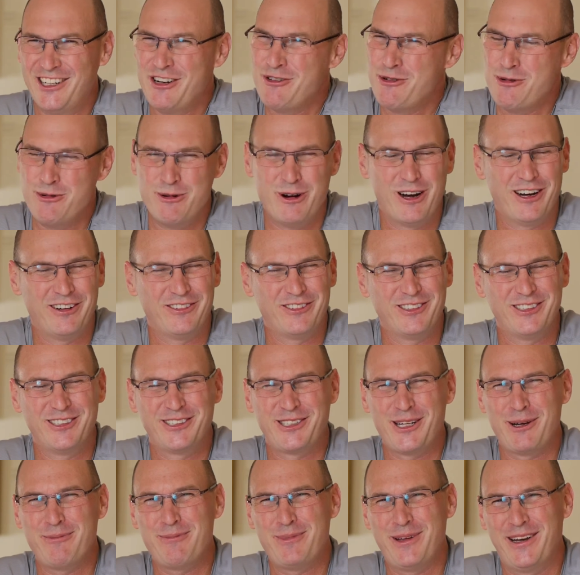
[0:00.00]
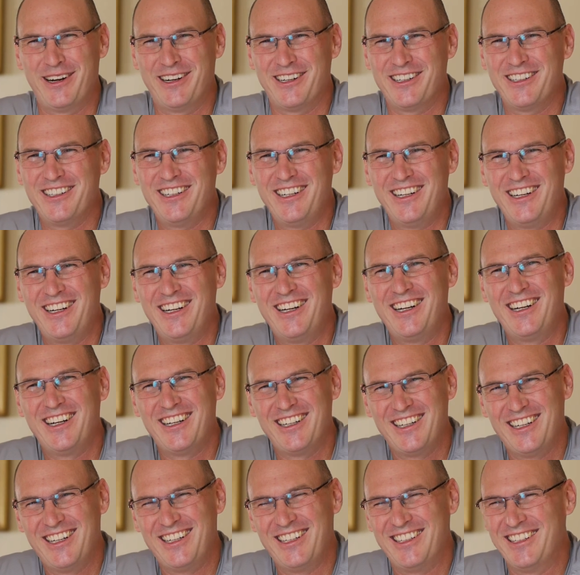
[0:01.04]
whoever's up there,
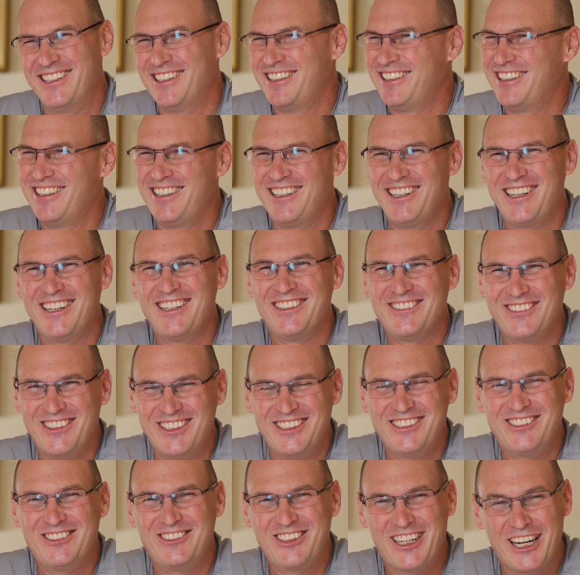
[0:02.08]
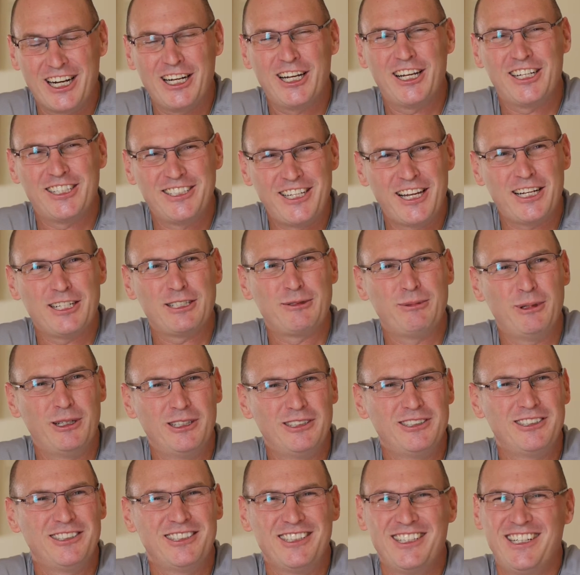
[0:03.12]
but we got a lot of tennis balls.